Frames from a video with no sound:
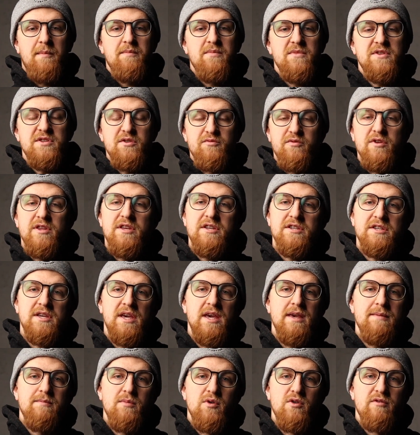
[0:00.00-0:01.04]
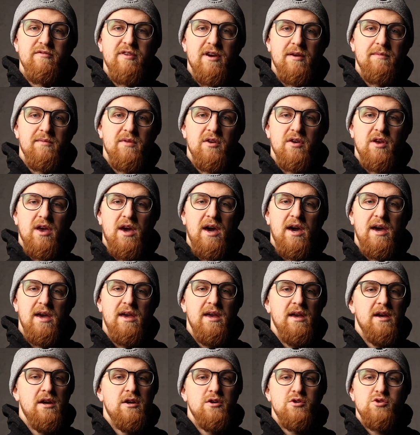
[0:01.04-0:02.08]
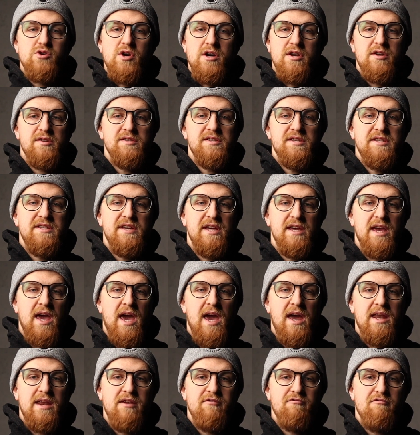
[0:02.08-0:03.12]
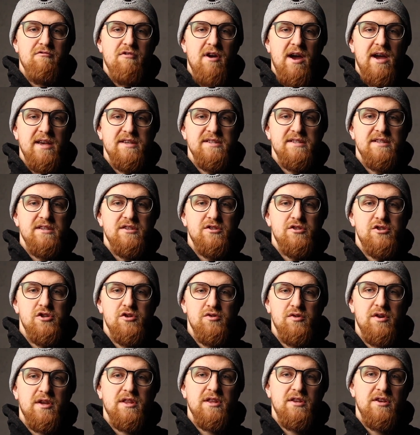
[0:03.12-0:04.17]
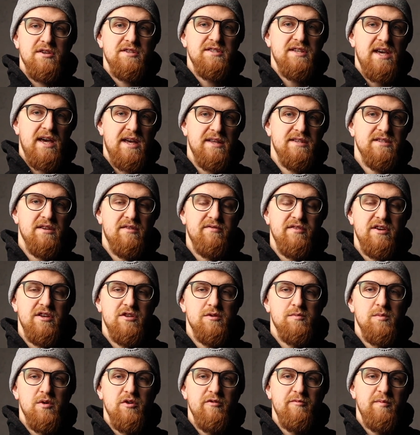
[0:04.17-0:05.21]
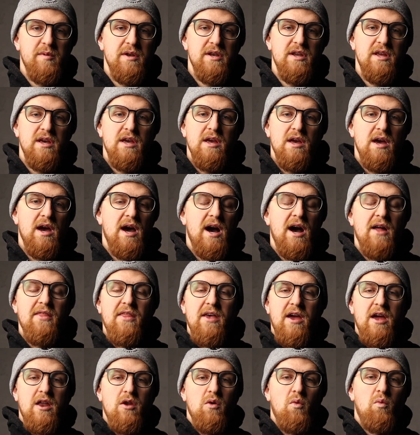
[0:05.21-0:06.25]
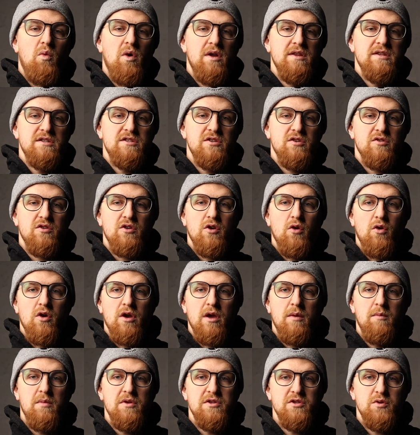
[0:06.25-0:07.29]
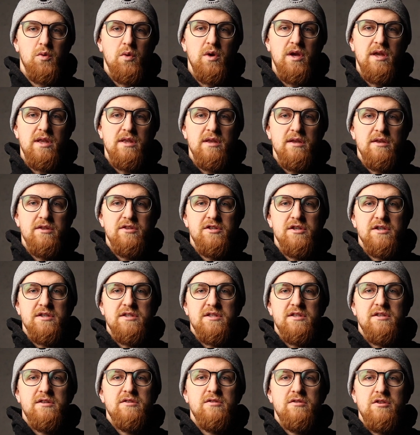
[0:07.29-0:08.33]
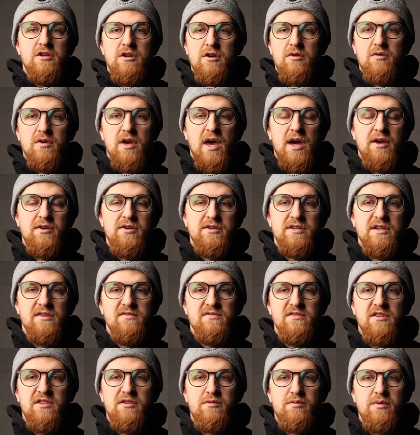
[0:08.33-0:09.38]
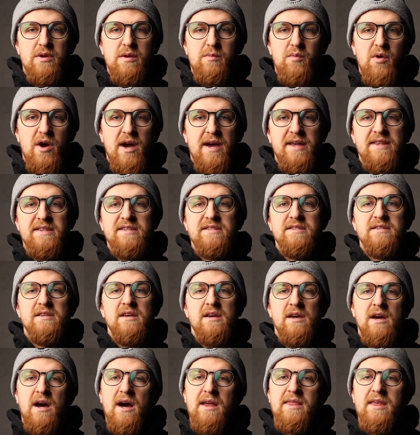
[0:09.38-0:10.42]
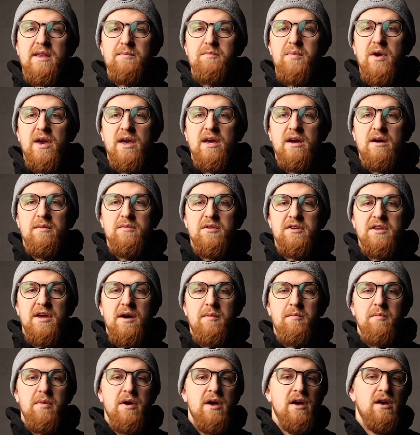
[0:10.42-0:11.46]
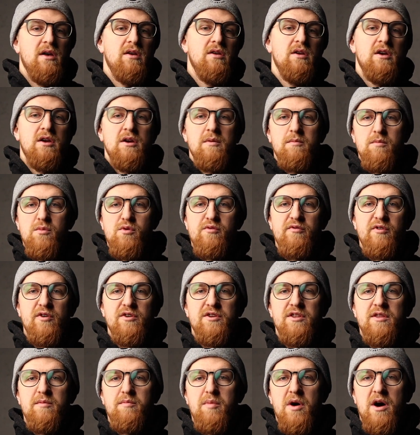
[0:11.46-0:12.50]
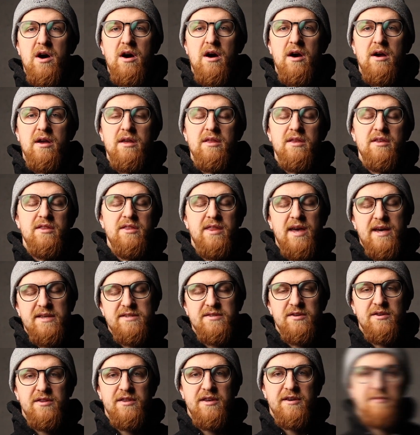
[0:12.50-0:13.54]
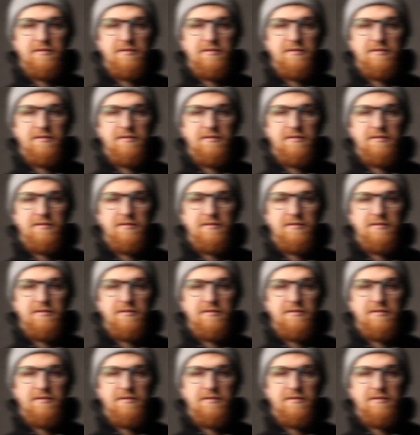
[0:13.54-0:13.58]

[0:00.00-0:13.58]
So really just keep moving, okay? Try not to take any rest during the sets of each movement. And then once you're going in between, just, count yourself to 3 breaths and then pick up the dumbbell, move on to the bar, that sort of